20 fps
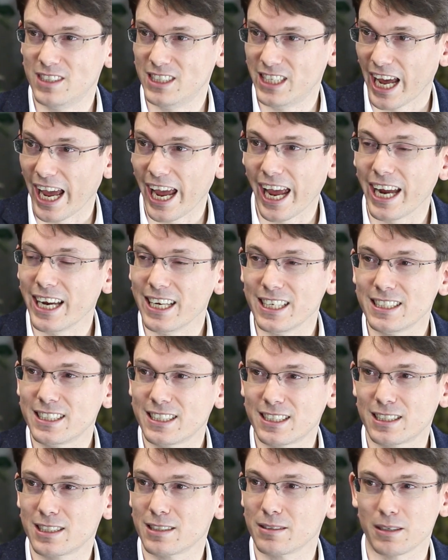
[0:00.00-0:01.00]

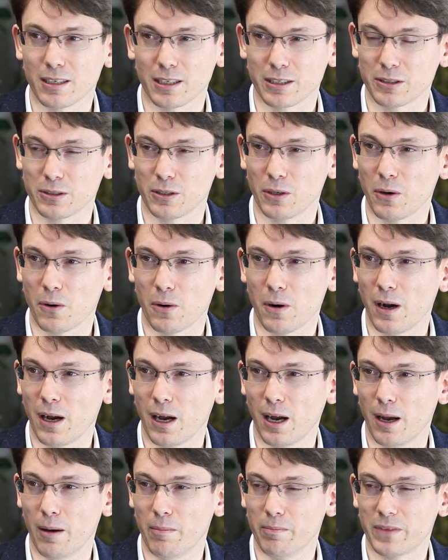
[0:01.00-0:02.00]
days,
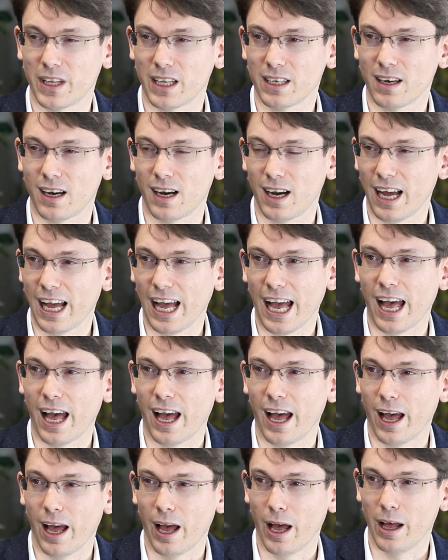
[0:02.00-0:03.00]
that
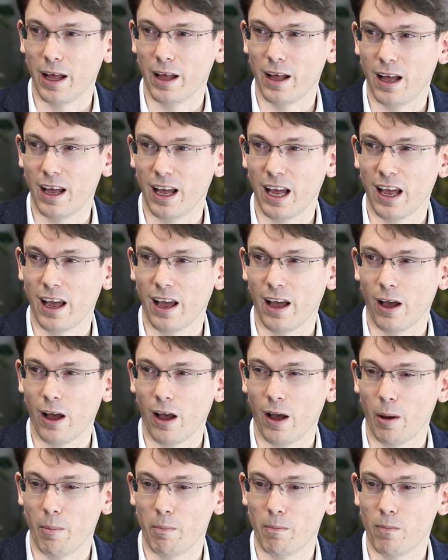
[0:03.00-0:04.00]

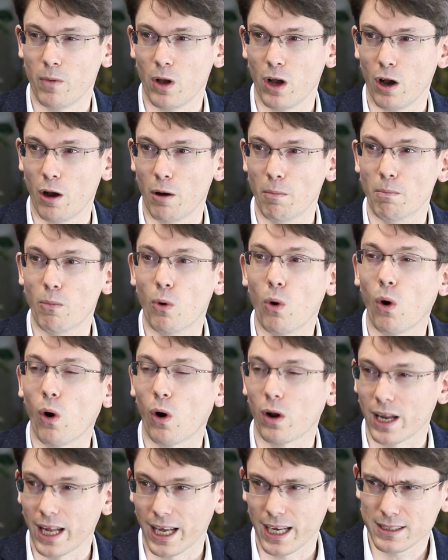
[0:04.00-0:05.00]
are more
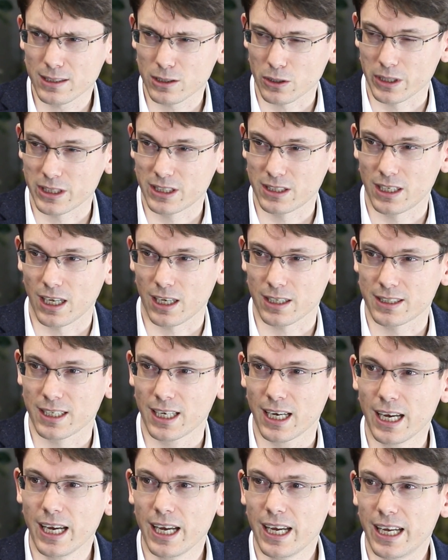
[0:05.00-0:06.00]
or less. So it's not
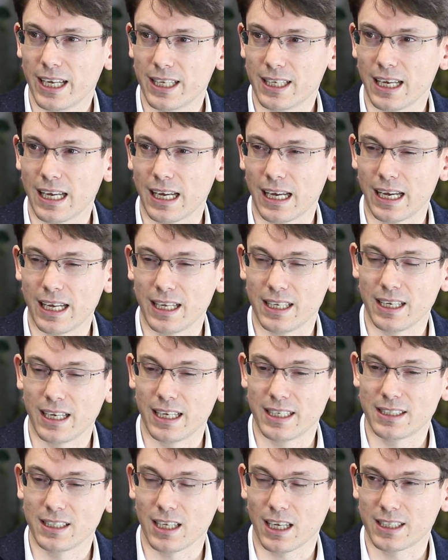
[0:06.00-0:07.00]

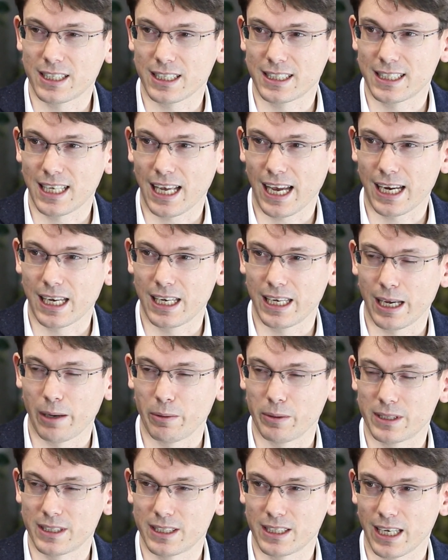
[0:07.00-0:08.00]
exactly, I
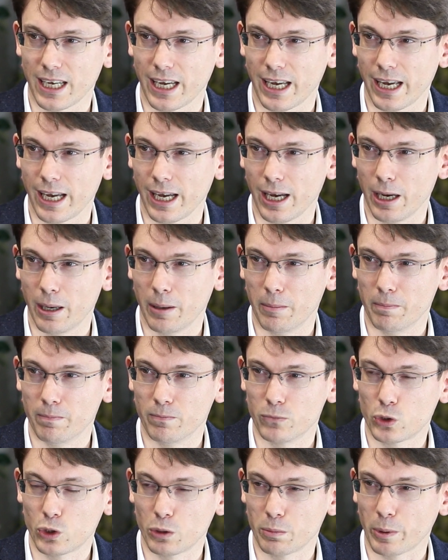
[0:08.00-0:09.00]
would say,
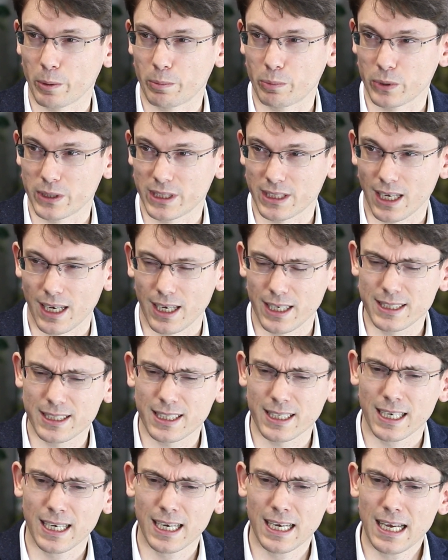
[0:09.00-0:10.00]
super
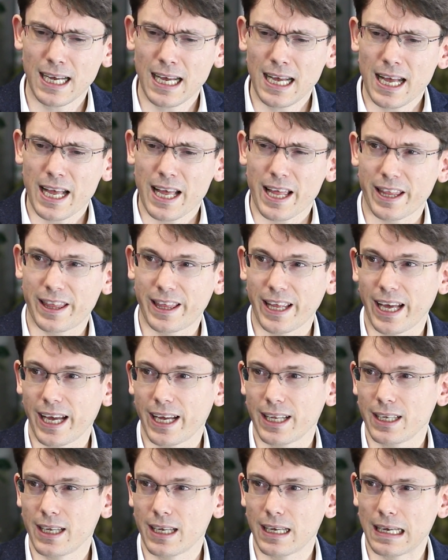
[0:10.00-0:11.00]
precise.
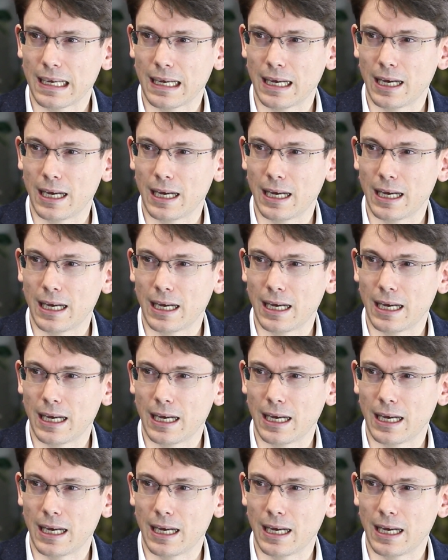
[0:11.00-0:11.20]
Then,